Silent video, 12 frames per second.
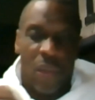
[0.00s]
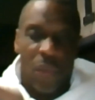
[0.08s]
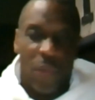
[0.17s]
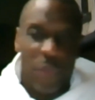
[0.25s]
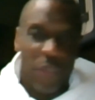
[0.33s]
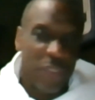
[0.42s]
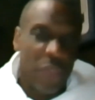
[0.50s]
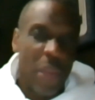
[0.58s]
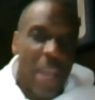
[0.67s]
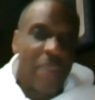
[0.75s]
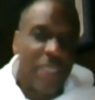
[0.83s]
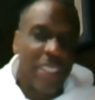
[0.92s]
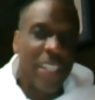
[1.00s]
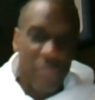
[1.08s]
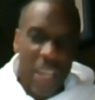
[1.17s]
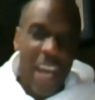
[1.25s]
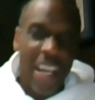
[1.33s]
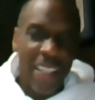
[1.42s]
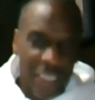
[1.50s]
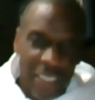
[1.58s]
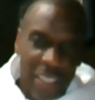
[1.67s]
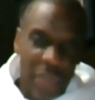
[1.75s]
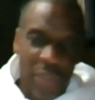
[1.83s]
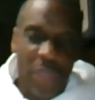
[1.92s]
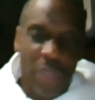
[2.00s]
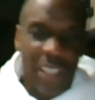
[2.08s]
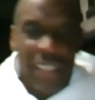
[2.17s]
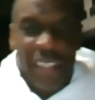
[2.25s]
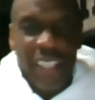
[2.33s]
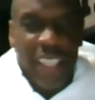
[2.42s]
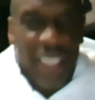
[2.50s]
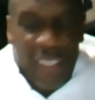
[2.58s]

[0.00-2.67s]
we was traveling, he was hot, the team was struggling, and